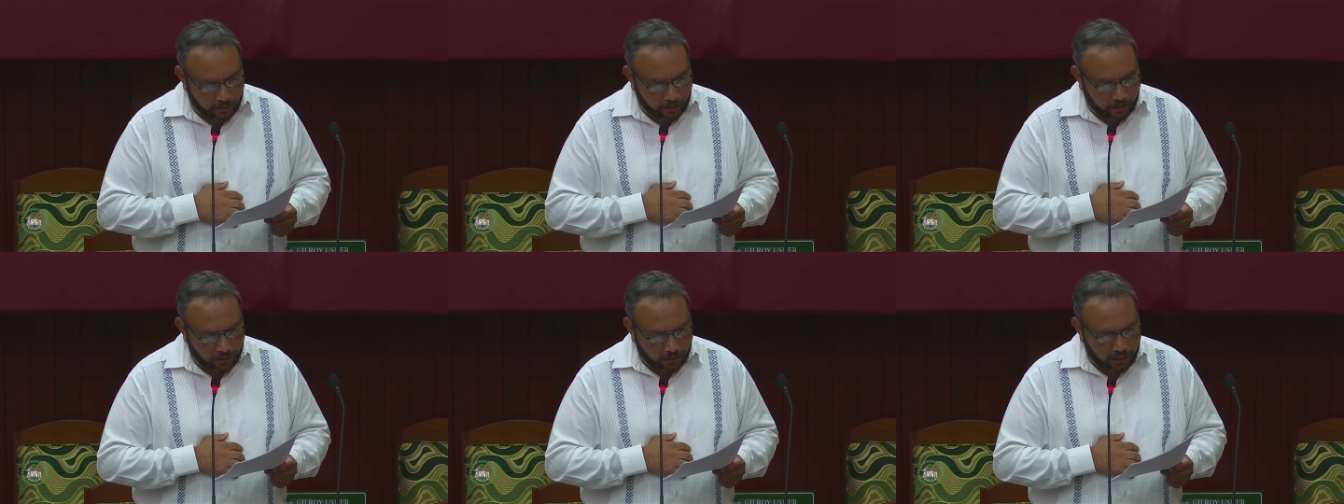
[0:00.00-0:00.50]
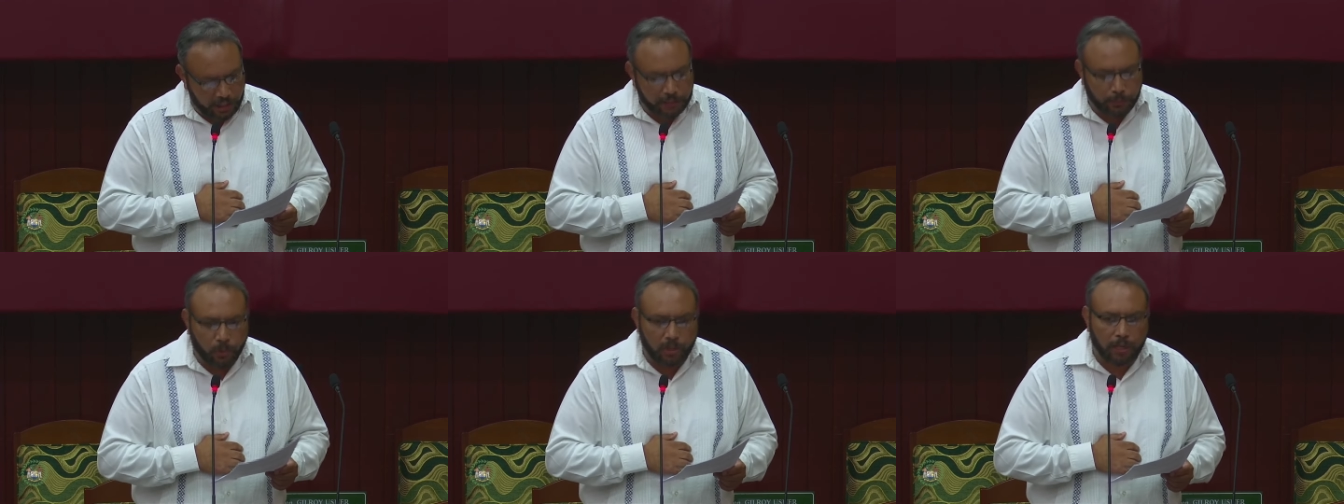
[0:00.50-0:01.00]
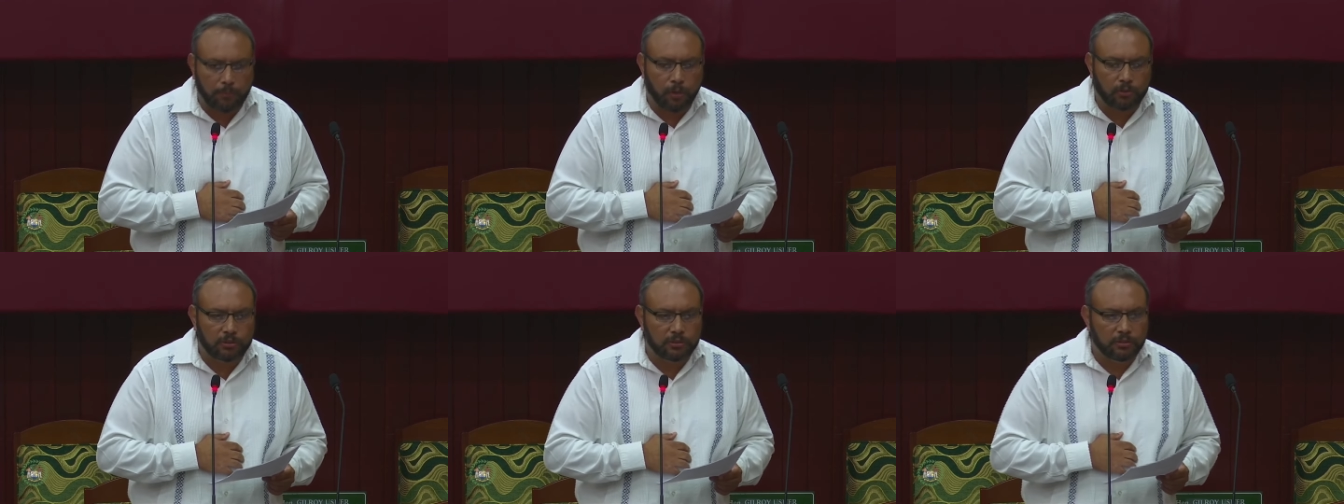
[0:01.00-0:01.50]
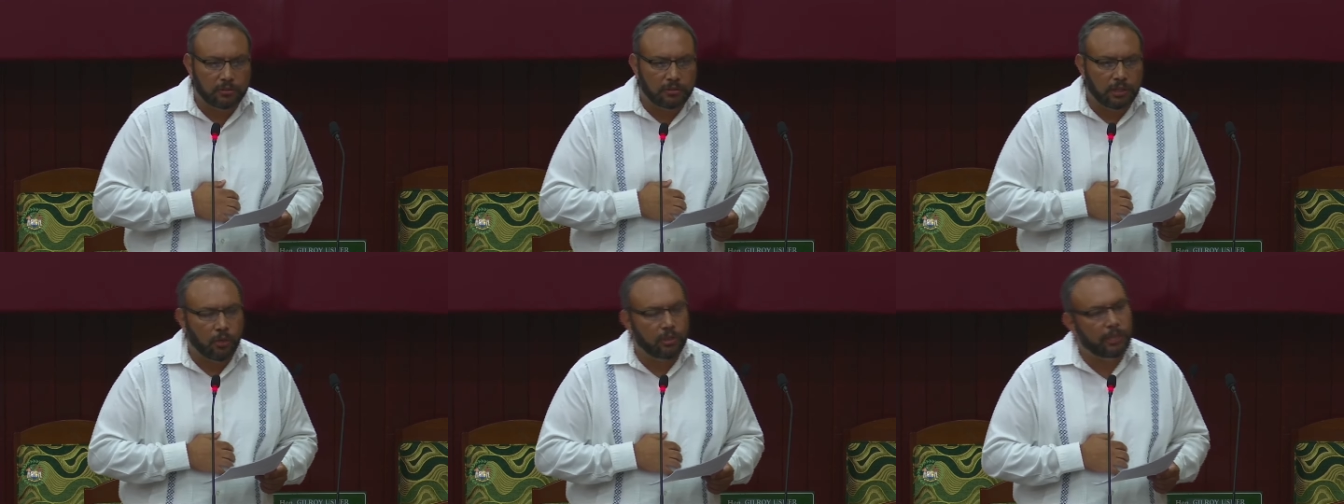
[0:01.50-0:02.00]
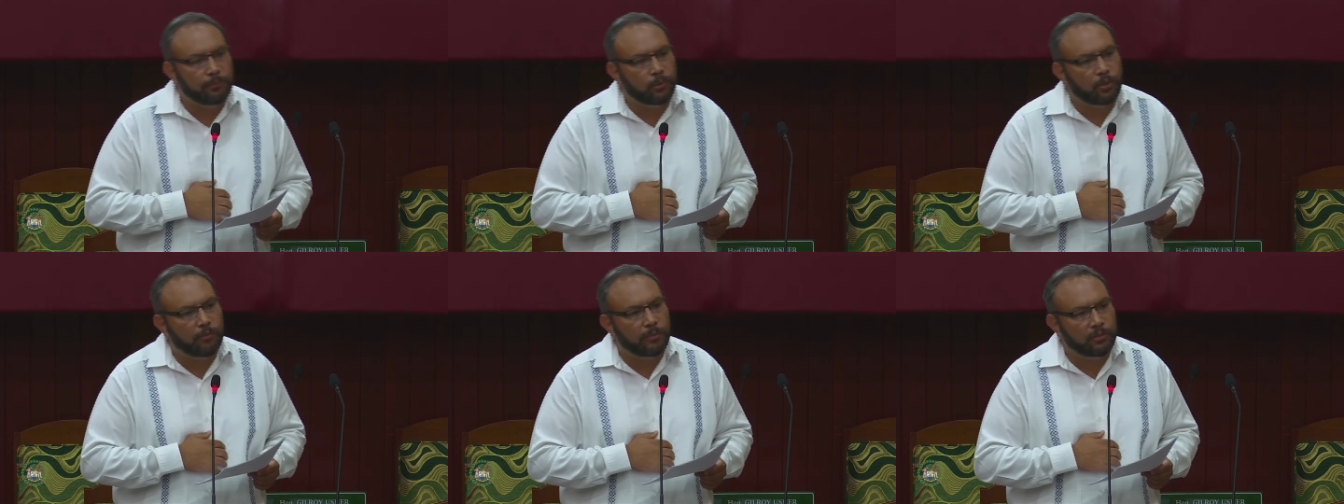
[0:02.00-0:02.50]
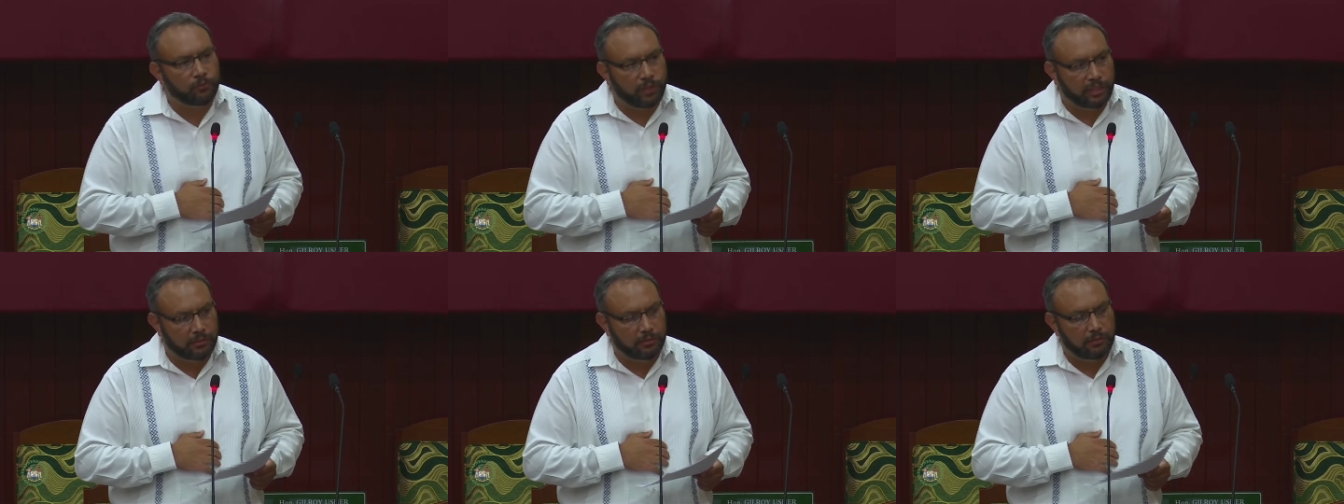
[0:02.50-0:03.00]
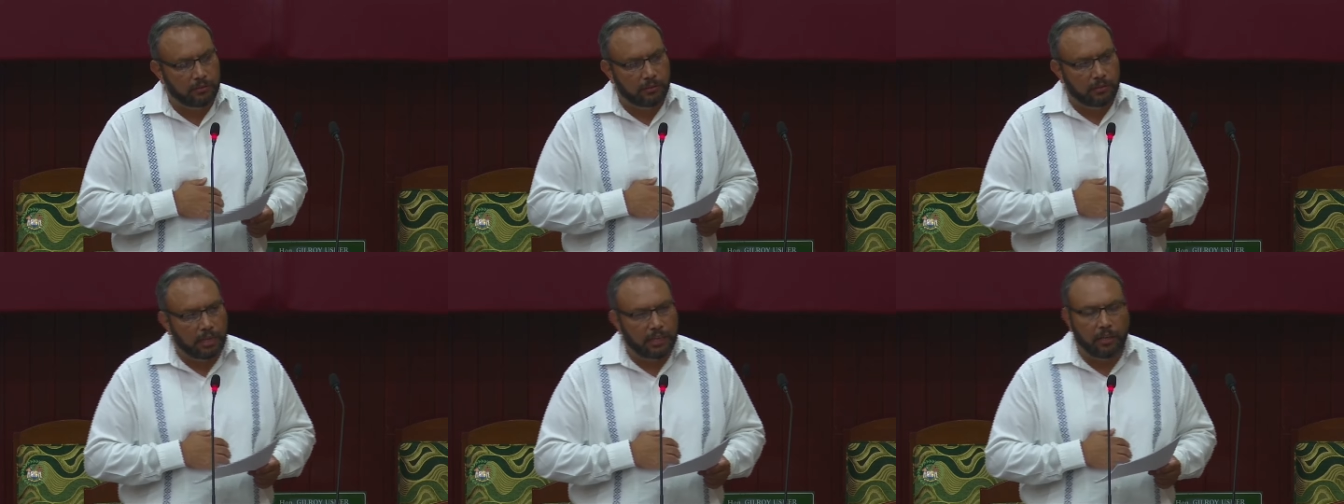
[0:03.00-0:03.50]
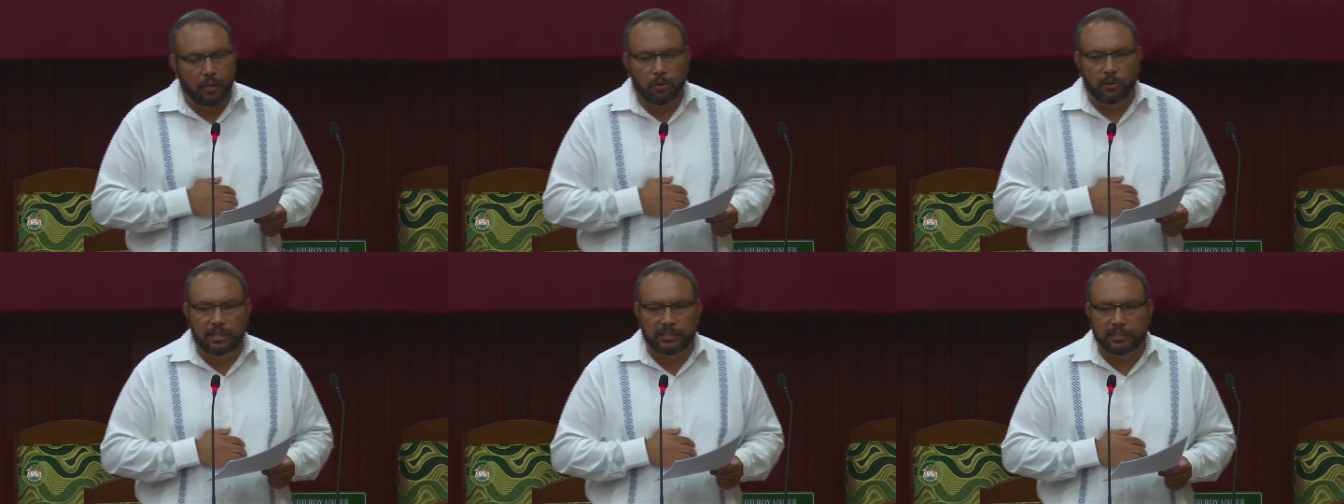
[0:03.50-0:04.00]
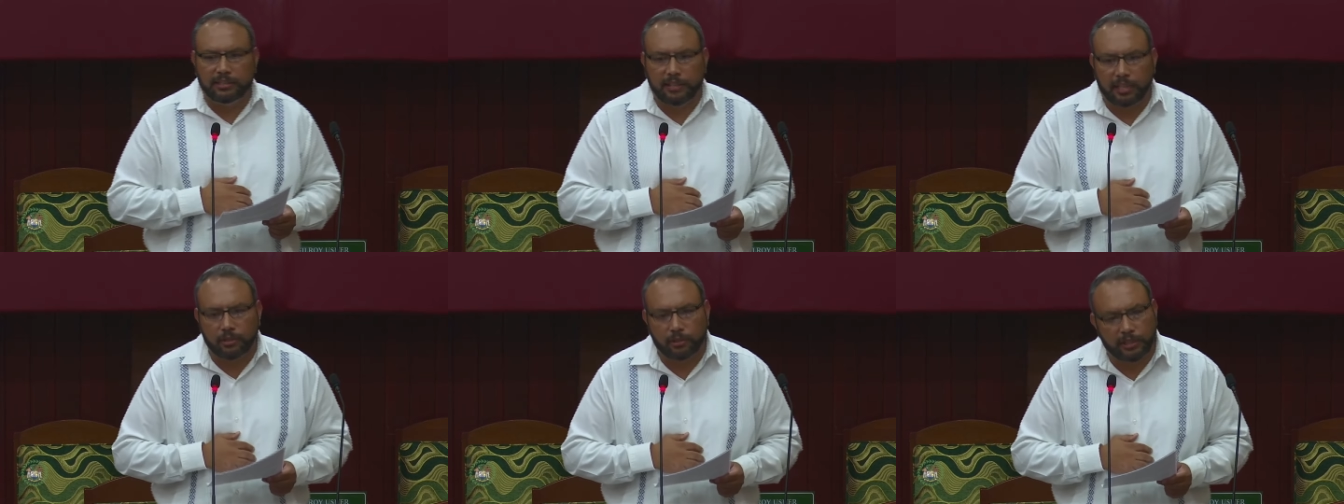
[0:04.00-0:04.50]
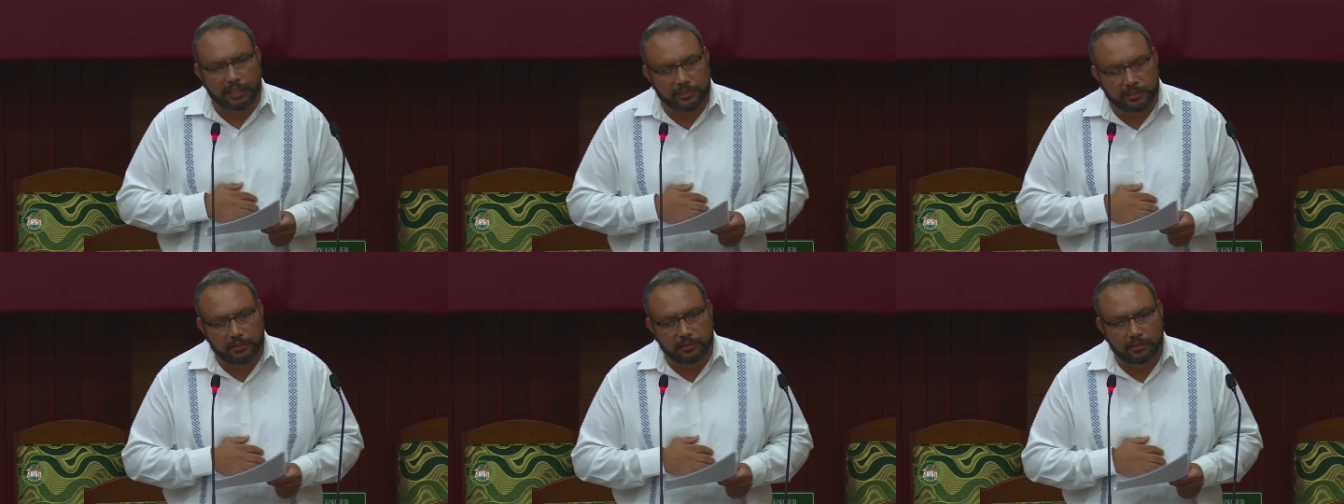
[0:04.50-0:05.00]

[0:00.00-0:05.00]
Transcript: He spoke about the unemployment rate and how it is calculated.